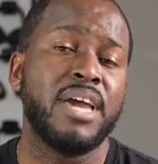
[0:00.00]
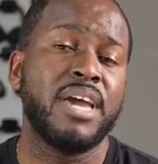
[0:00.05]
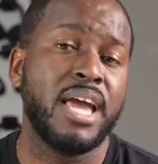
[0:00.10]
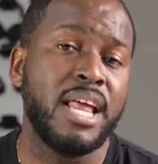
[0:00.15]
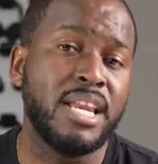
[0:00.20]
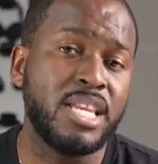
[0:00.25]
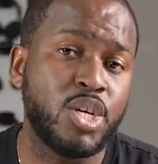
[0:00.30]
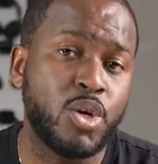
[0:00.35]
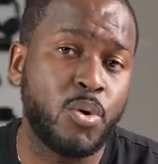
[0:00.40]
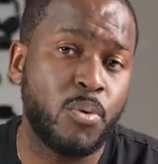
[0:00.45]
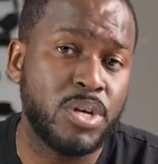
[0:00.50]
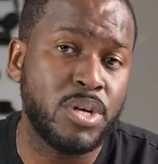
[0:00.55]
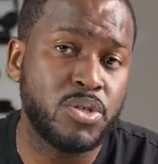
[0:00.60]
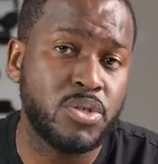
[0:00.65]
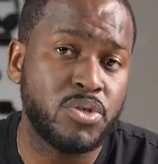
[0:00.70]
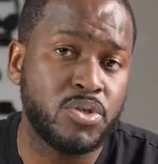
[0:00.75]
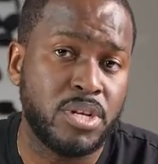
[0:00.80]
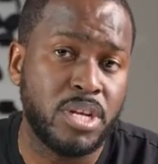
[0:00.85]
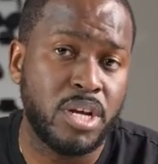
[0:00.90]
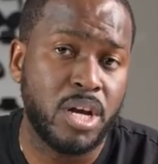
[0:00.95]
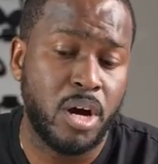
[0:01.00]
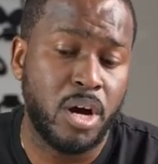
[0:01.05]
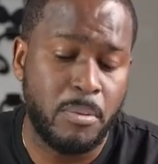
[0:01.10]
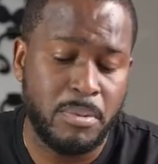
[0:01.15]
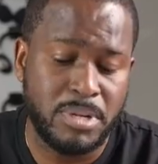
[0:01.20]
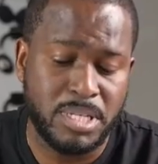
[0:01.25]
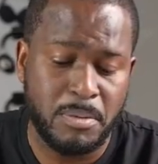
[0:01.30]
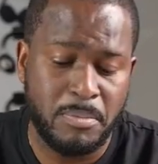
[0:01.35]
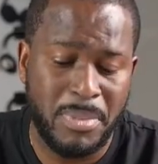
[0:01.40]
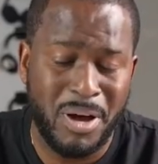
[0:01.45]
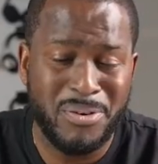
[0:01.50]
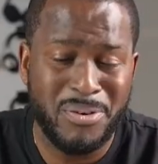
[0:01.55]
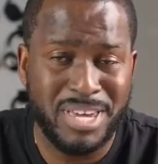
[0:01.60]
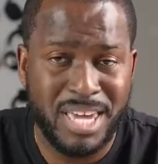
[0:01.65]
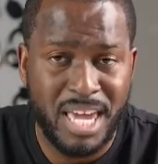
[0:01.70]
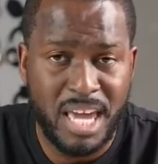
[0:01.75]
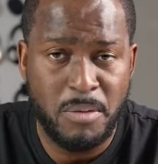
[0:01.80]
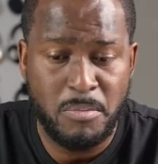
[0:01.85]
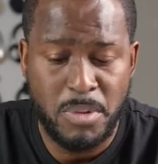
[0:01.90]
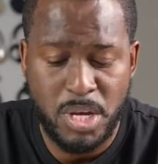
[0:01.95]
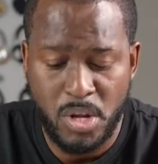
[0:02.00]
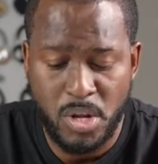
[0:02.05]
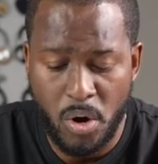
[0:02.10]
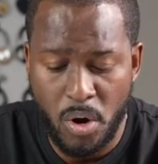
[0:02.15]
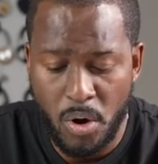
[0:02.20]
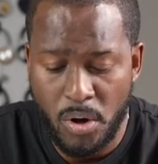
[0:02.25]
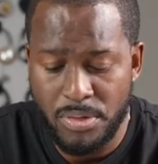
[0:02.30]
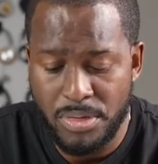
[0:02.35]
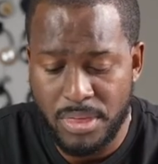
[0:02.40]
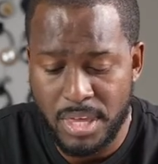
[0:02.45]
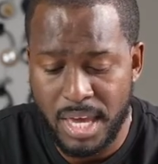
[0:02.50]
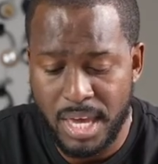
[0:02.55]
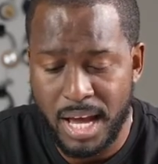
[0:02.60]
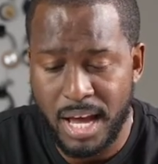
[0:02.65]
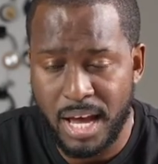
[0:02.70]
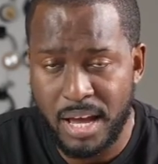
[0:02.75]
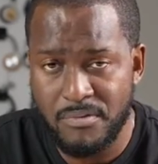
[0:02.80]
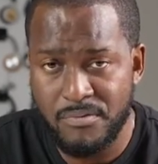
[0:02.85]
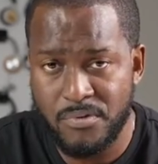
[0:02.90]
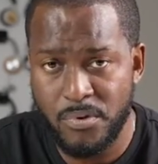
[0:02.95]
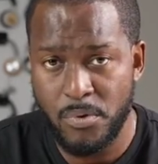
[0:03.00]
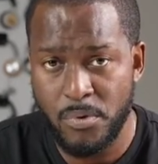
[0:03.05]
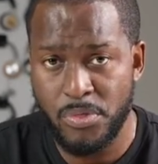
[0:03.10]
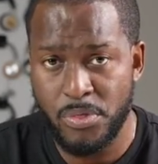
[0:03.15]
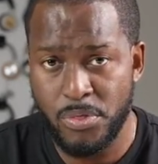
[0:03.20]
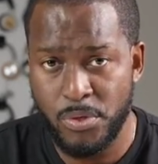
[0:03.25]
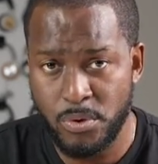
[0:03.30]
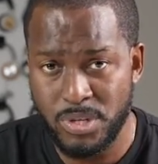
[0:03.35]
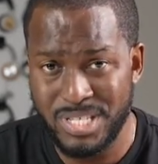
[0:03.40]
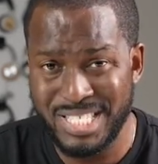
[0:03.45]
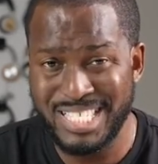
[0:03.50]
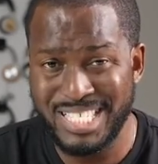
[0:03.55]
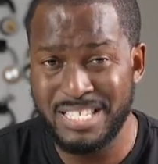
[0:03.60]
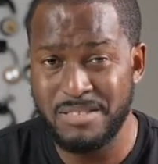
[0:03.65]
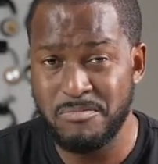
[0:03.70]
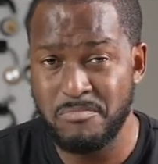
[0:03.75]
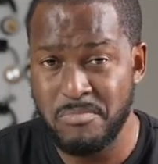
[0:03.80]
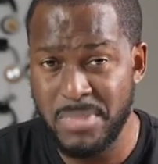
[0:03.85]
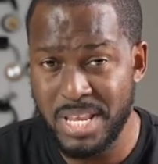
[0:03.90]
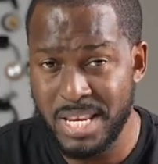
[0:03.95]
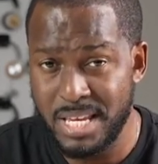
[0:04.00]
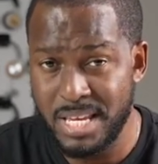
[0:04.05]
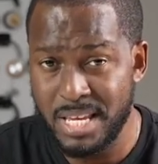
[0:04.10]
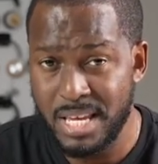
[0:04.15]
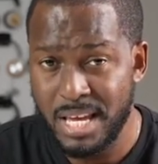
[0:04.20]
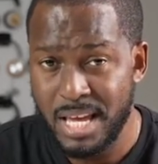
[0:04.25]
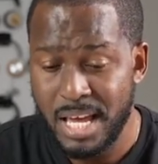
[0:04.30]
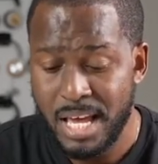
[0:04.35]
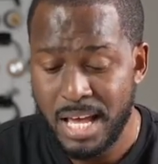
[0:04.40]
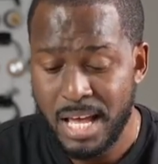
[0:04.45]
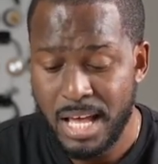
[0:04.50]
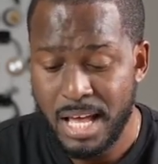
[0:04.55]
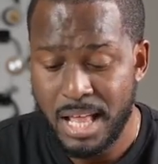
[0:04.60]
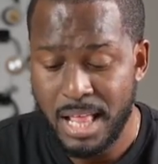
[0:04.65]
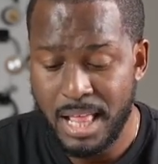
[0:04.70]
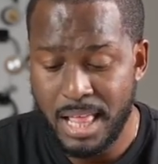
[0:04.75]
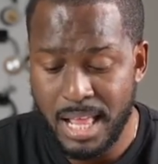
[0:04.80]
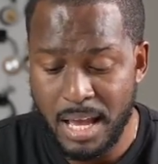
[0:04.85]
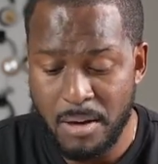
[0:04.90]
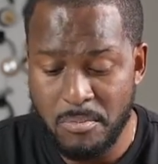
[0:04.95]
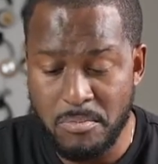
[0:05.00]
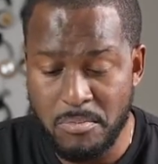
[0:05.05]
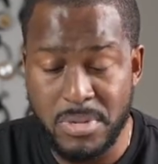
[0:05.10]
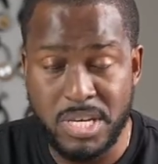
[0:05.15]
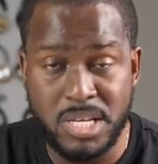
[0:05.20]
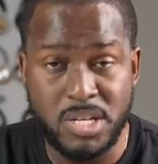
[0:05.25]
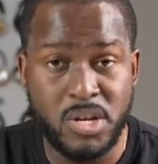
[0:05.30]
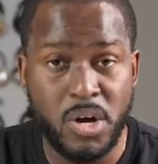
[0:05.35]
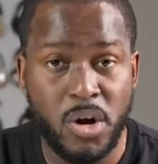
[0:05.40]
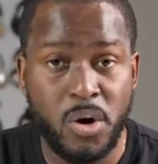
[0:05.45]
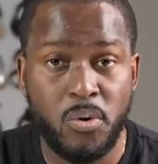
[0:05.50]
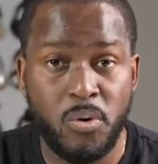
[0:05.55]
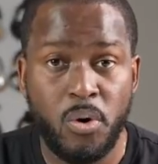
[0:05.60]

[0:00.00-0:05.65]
any questions, any comments about gaming on the iPhone 13 mini, let me know,